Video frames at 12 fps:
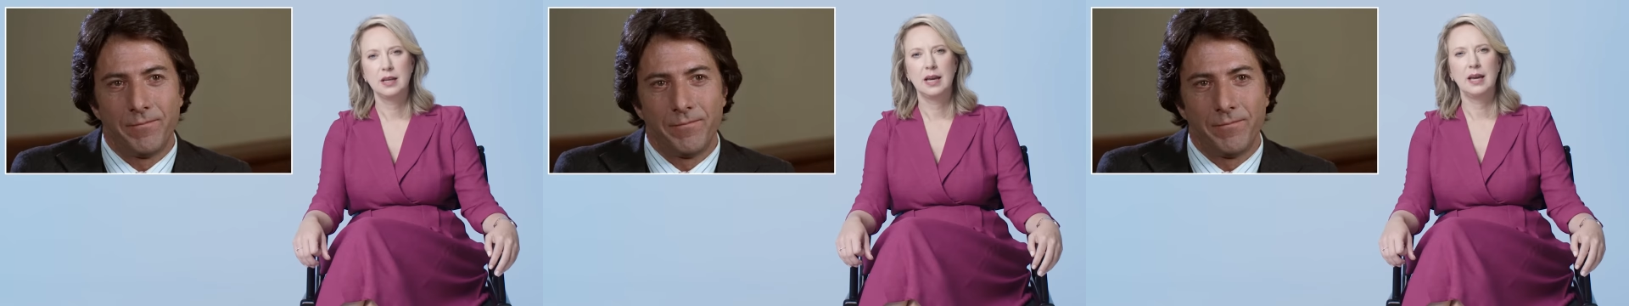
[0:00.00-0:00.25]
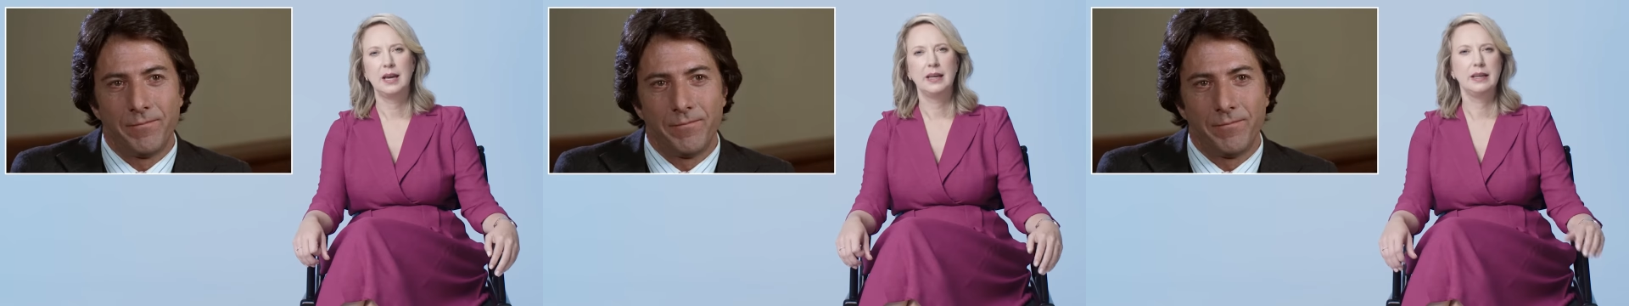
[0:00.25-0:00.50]

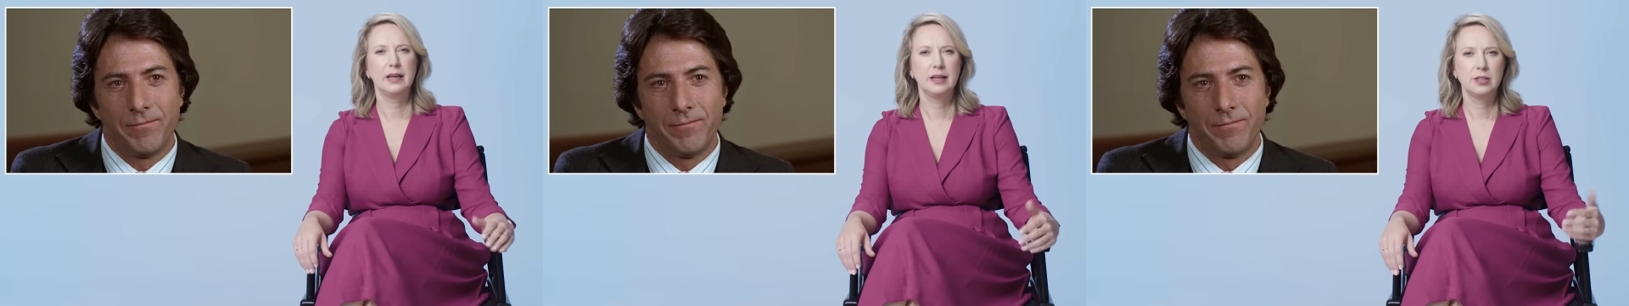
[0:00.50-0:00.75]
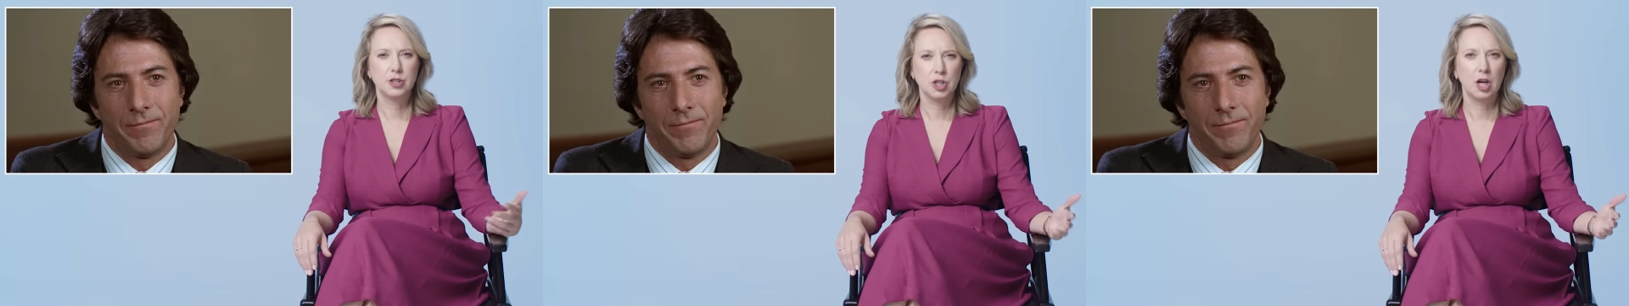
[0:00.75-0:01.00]
Speaker 1: and a
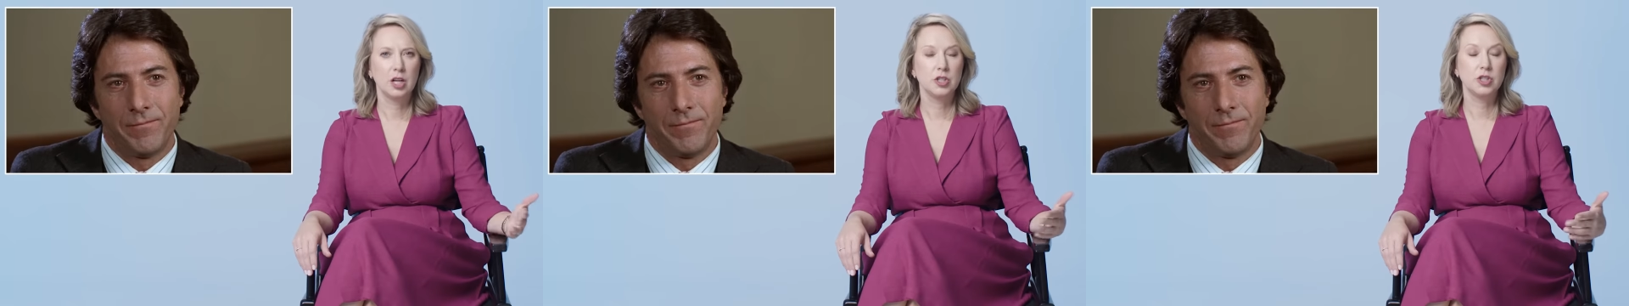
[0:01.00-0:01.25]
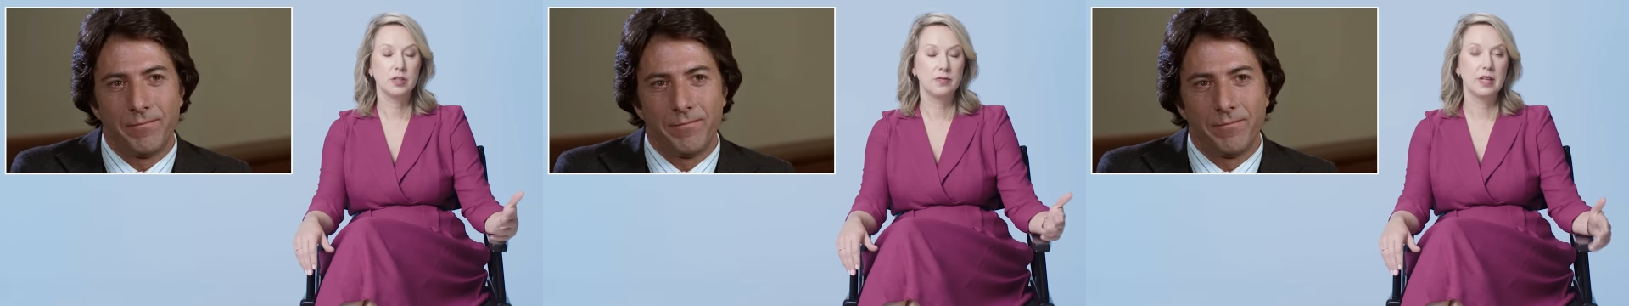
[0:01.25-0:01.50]

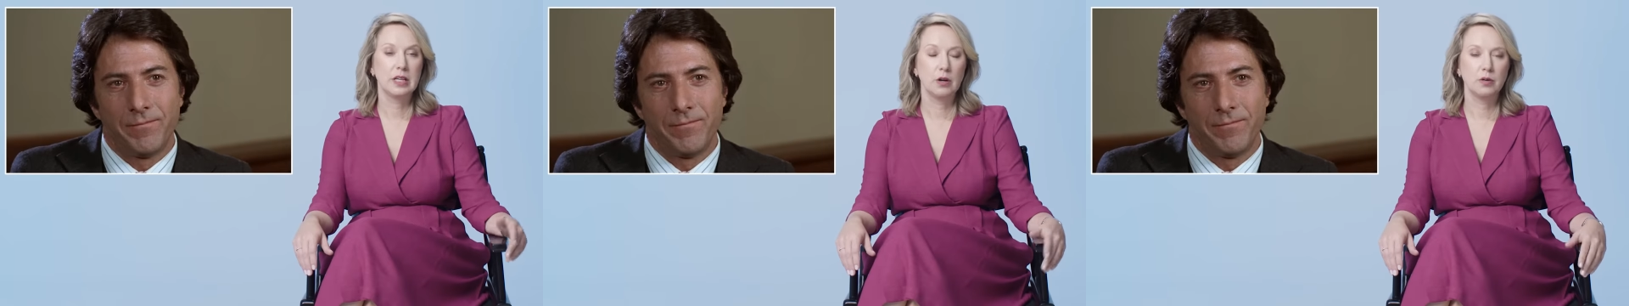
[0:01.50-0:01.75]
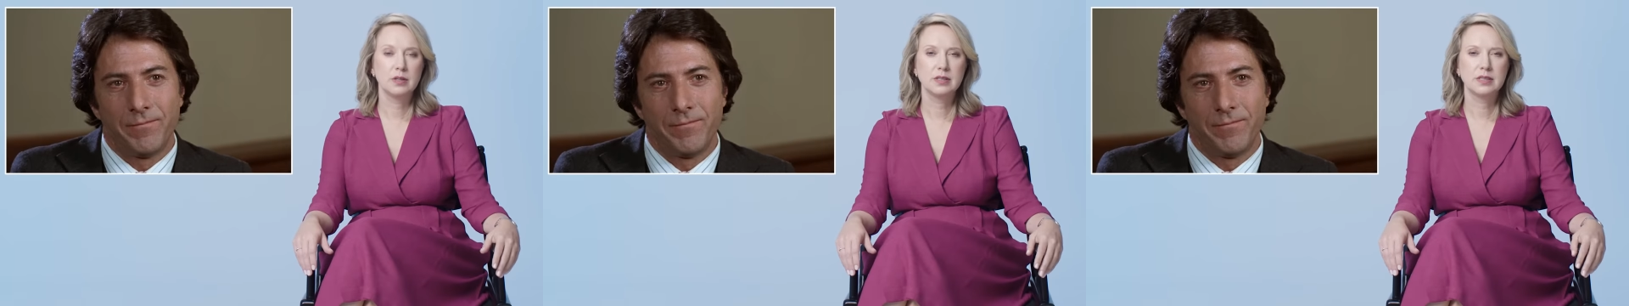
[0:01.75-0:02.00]
judge, if they
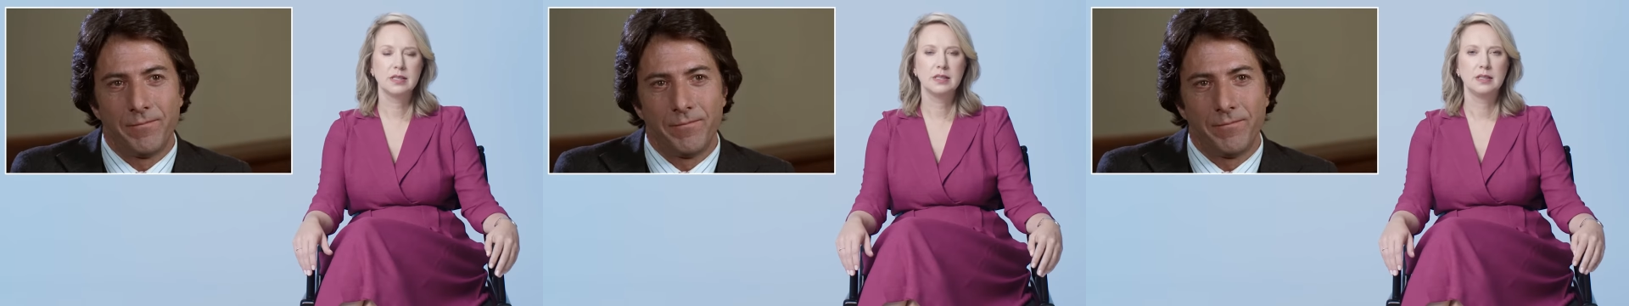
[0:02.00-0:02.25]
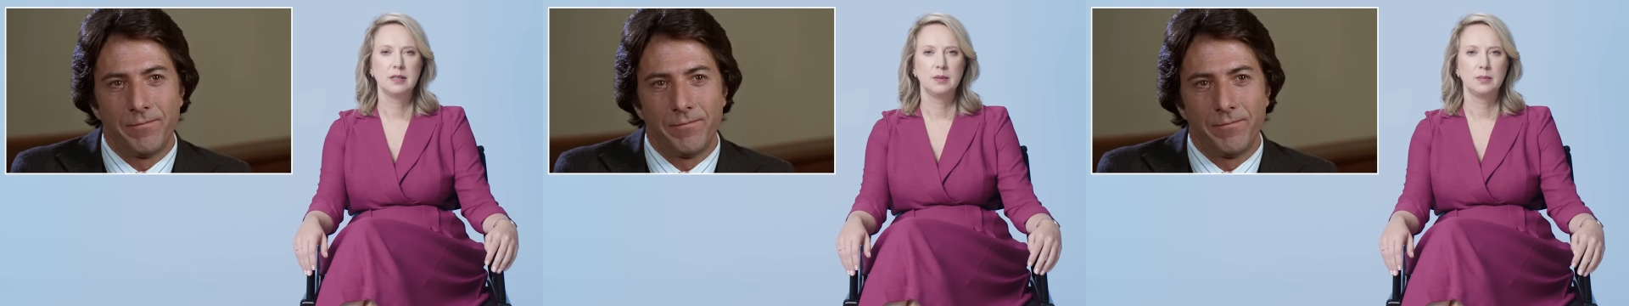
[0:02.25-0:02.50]
noticed
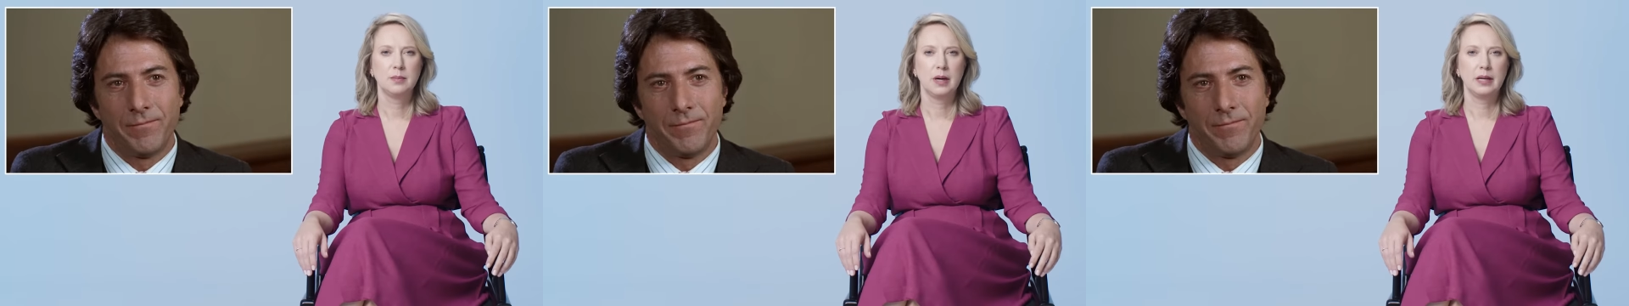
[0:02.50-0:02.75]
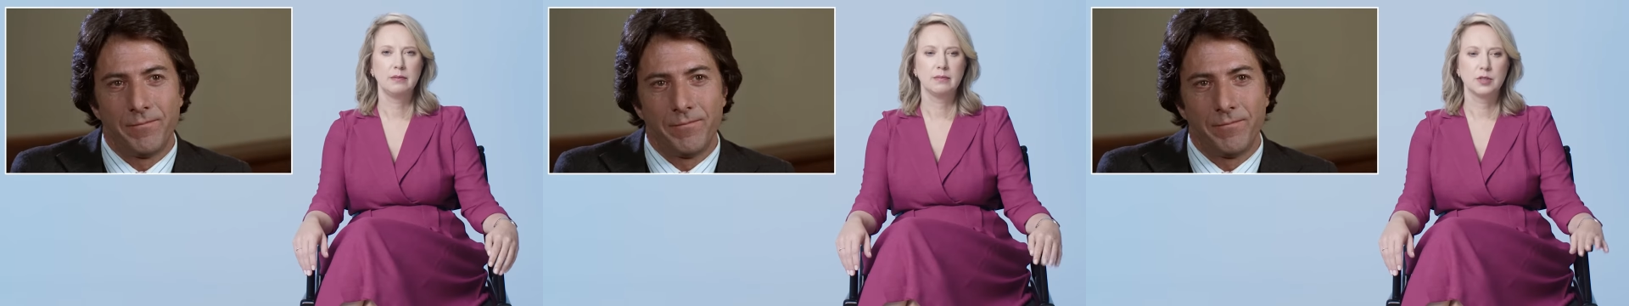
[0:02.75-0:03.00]
it,
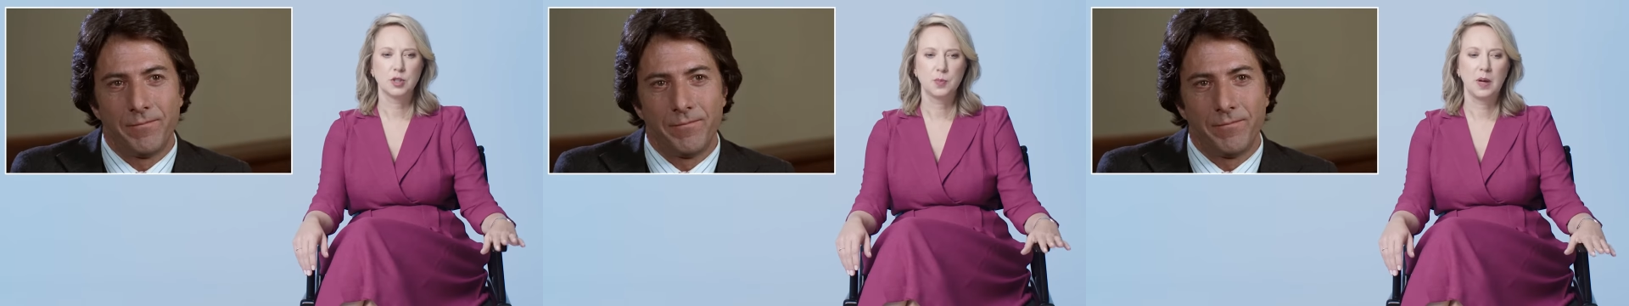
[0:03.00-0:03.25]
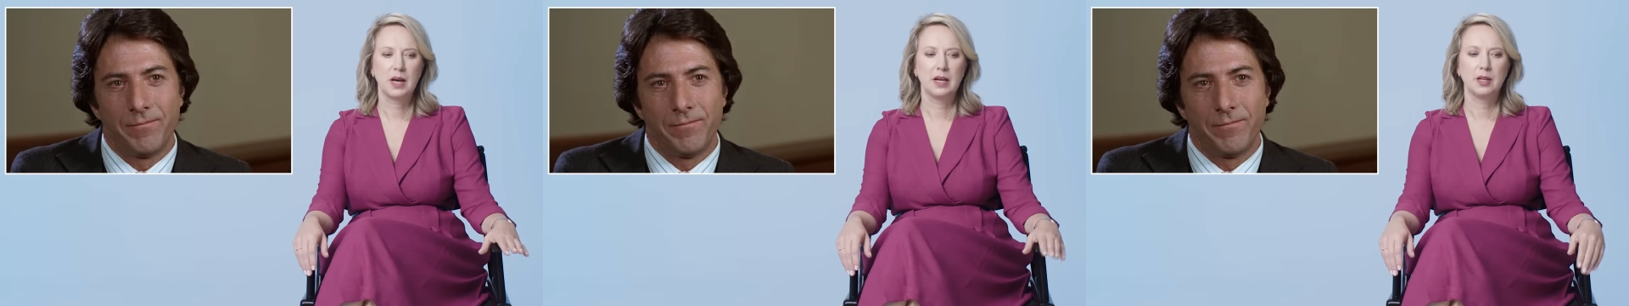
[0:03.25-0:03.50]
might
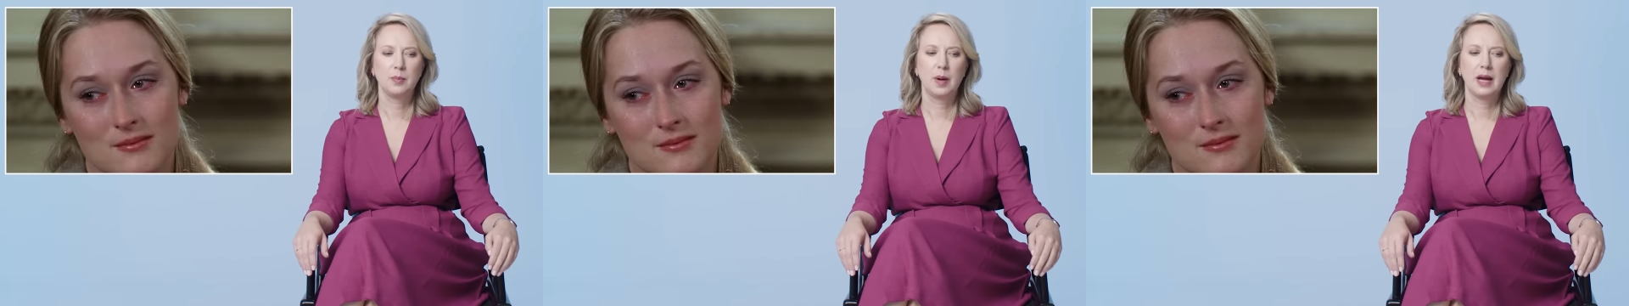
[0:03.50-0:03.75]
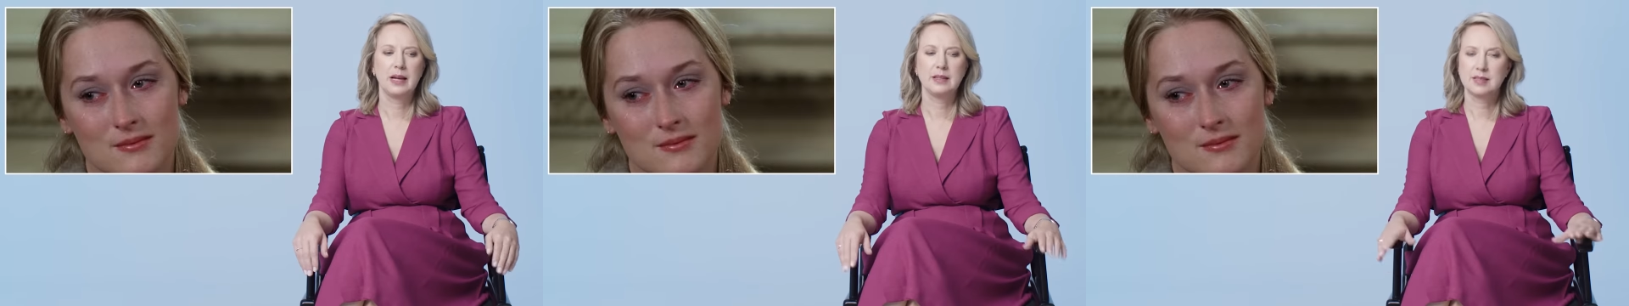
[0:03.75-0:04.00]
respond
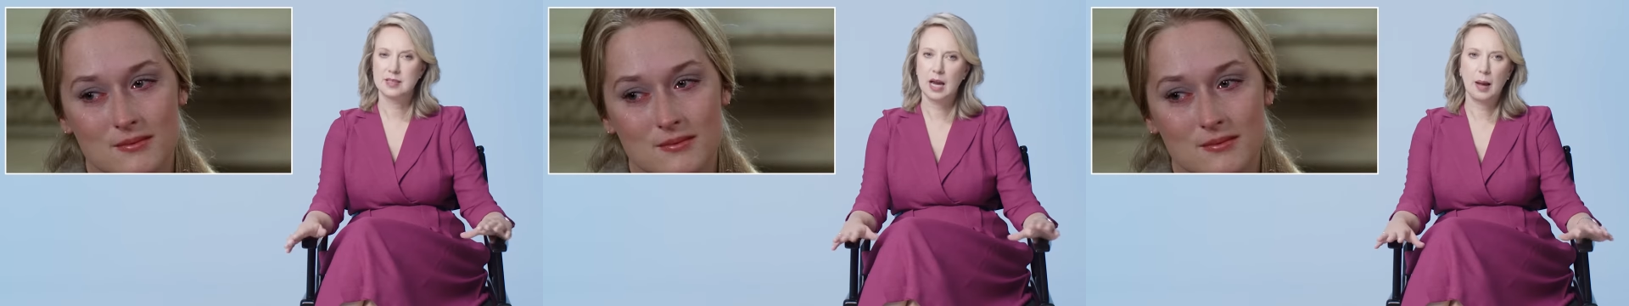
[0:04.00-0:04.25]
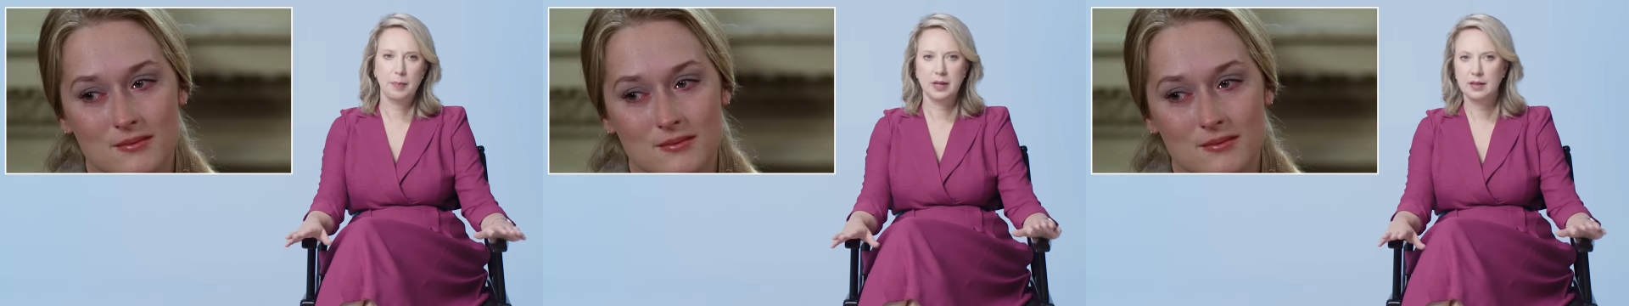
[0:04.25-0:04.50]
by
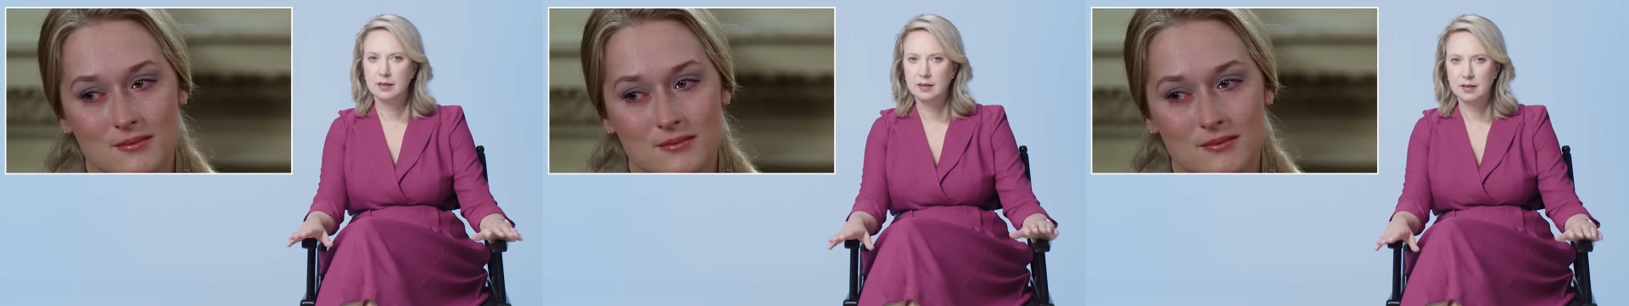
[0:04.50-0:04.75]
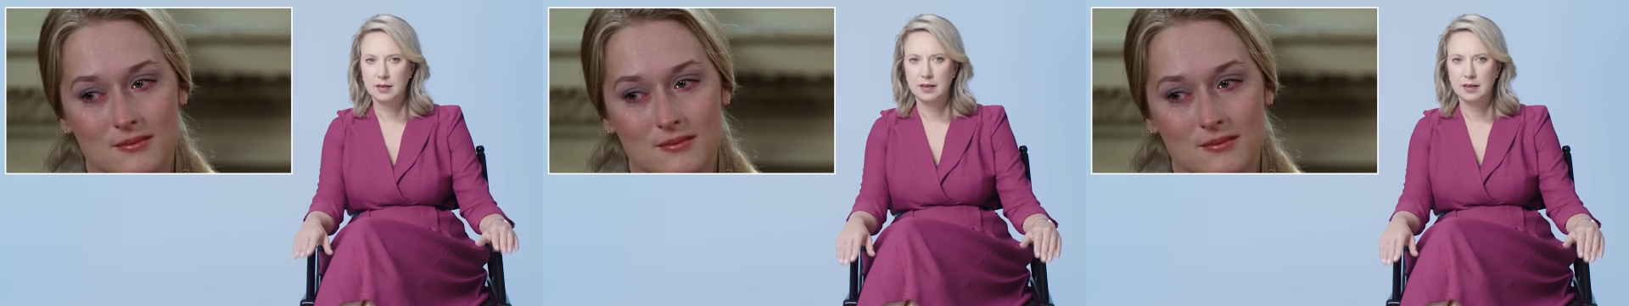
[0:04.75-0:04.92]
stopping